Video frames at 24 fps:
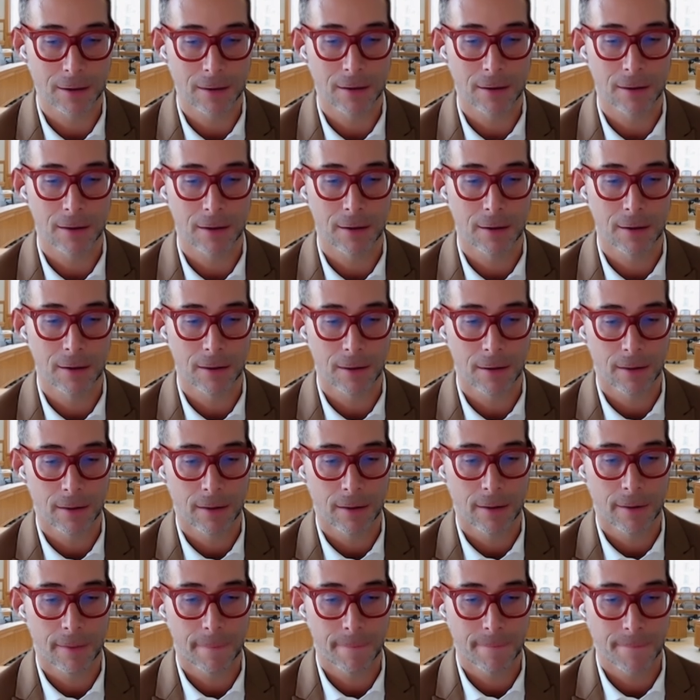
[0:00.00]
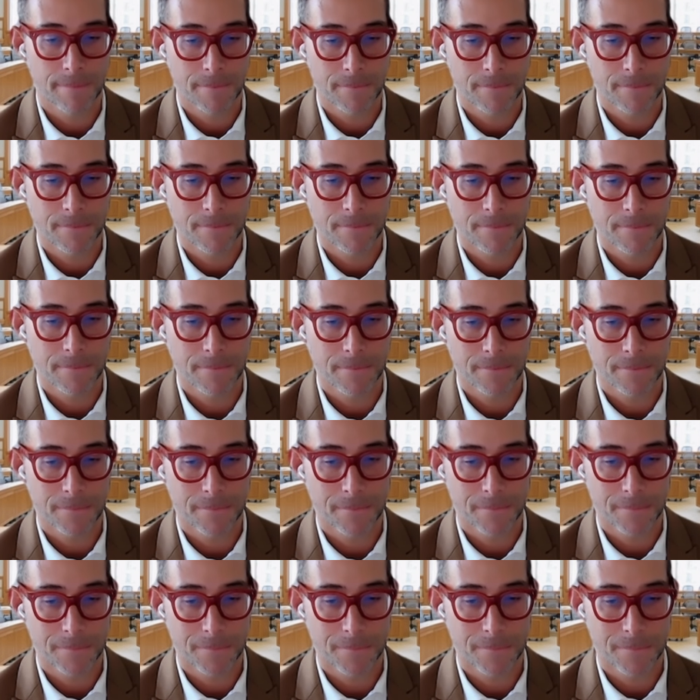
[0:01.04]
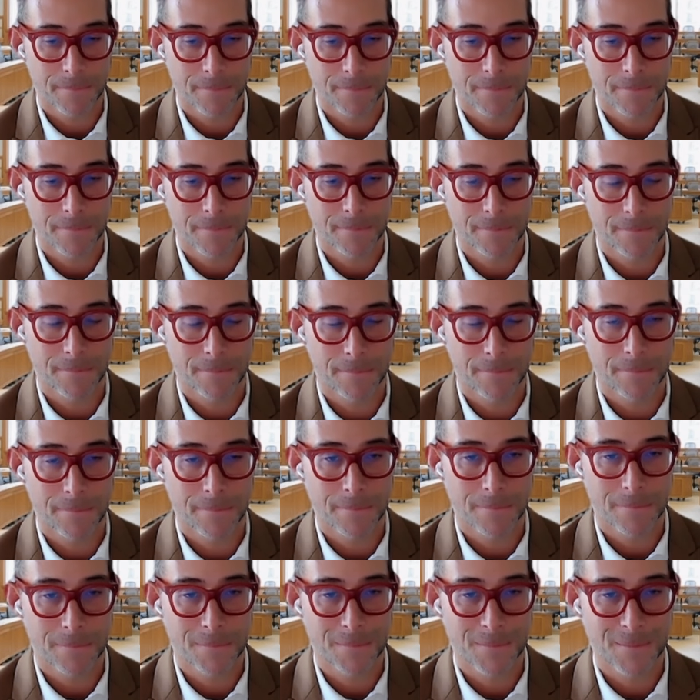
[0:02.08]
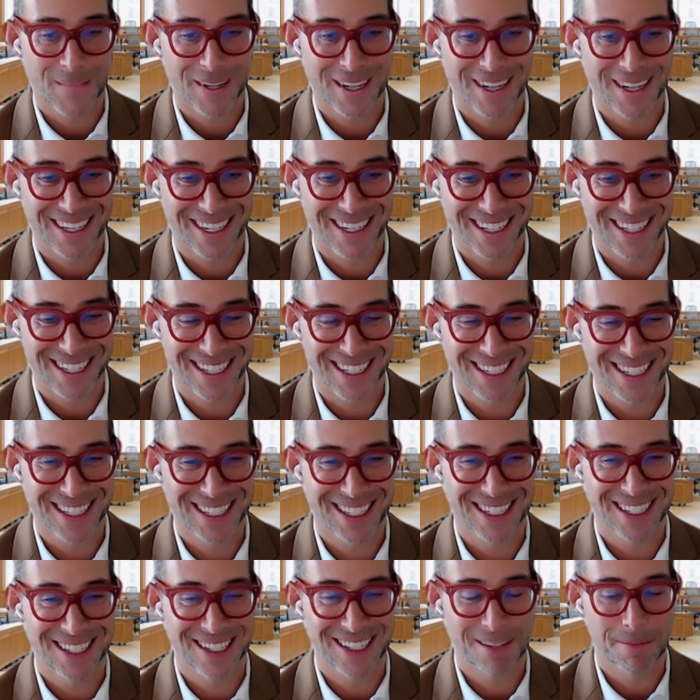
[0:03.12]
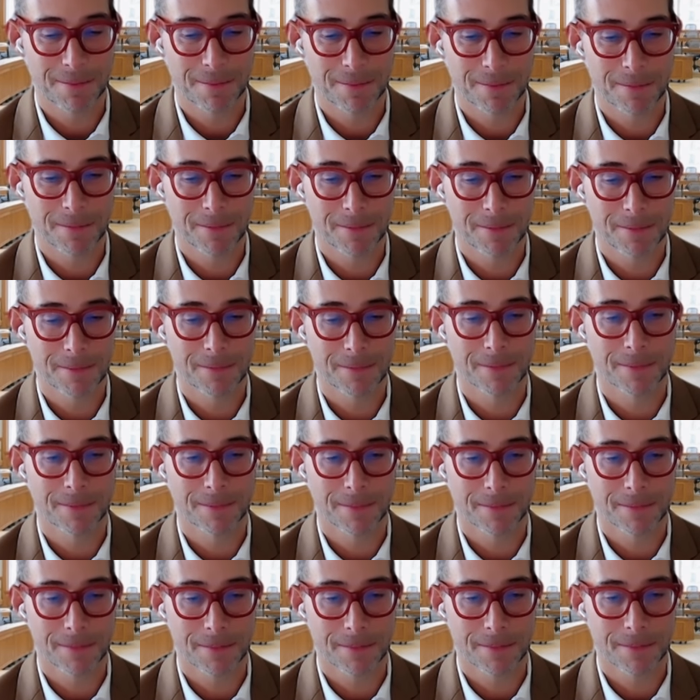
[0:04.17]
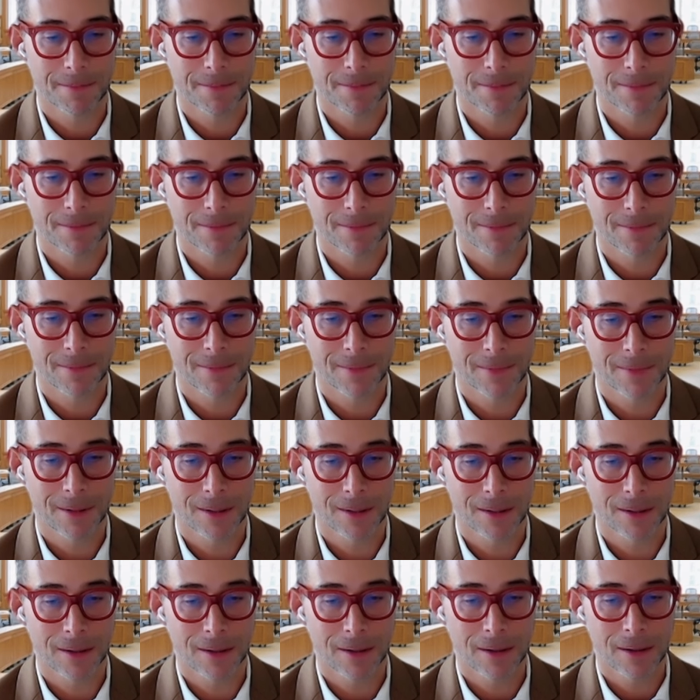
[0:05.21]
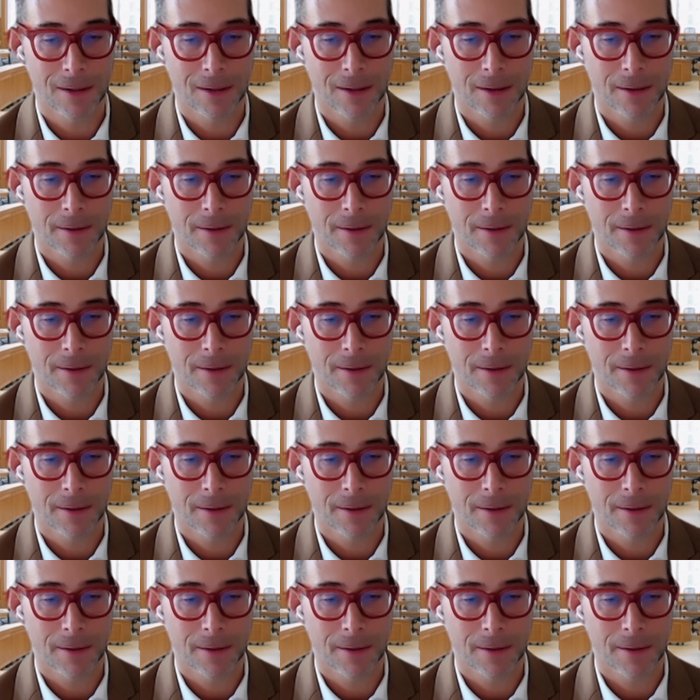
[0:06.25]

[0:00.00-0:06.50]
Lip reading: (silent)